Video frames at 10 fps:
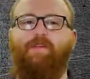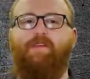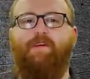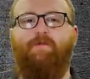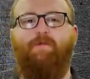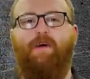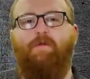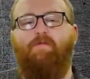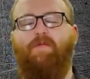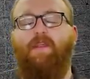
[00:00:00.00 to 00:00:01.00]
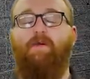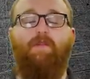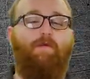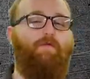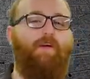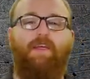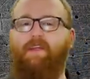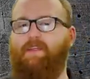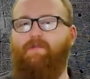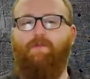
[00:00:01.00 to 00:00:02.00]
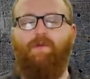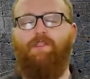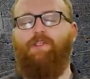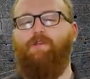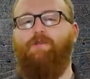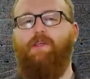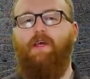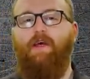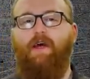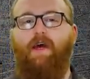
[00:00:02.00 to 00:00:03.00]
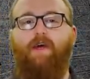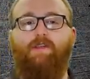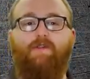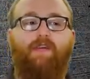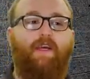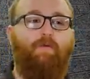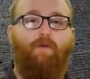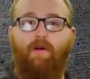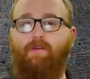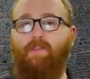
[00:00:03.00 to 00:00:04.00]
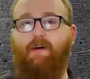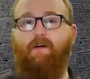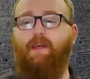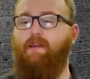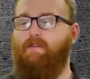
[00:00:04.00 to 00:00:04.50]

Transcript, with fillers: So um, they, were, they were really easy for me to choose. Uh, so I've taken Priority Target,